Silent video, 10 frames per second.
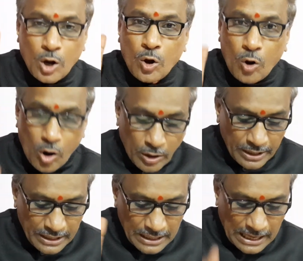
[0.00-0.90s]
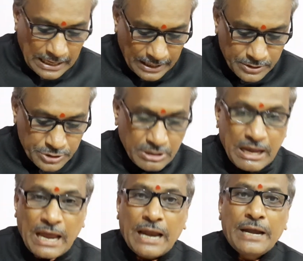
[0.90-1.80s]
Cockney dialect
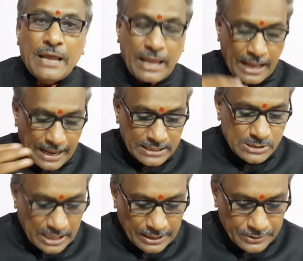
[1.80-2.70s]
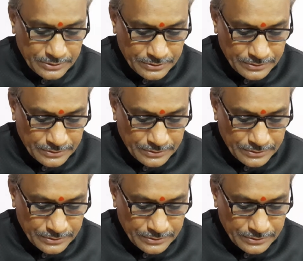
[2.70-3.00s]
and accent.